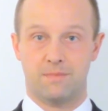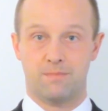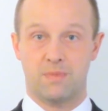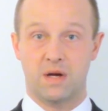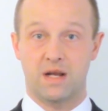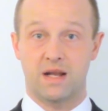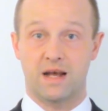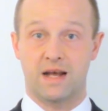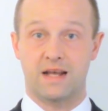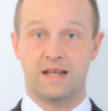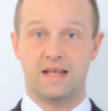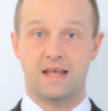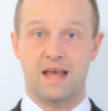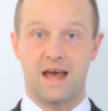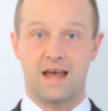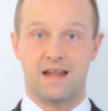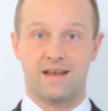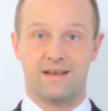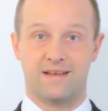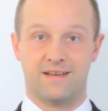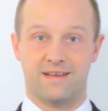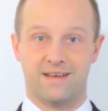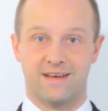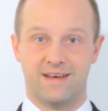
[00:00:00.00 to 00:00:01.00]
But
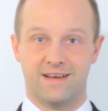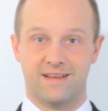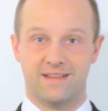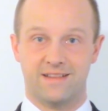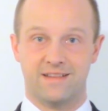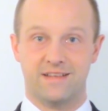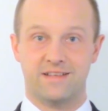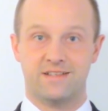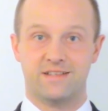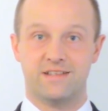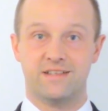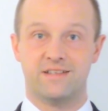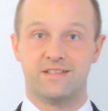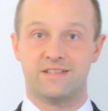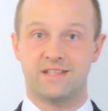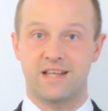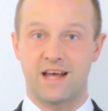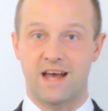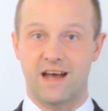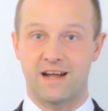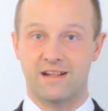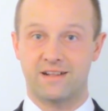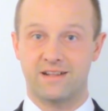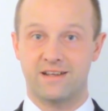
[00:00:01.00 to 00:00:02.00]
again, this is
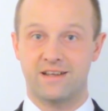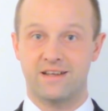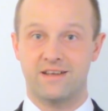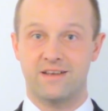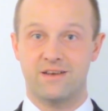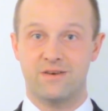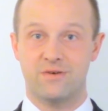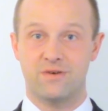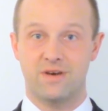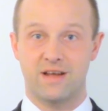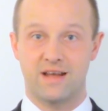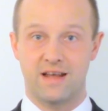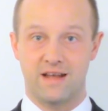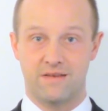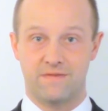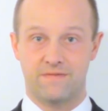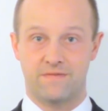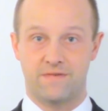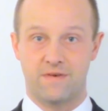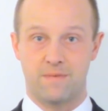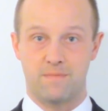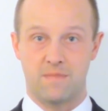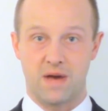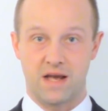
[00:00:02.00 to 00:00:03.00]
telling you
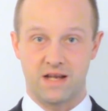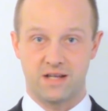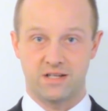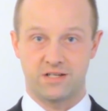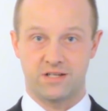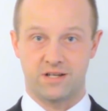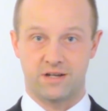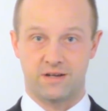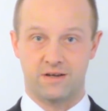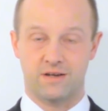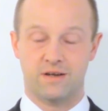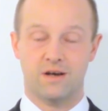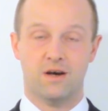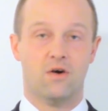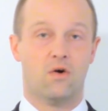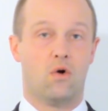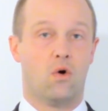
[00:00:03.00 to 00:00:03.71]
information.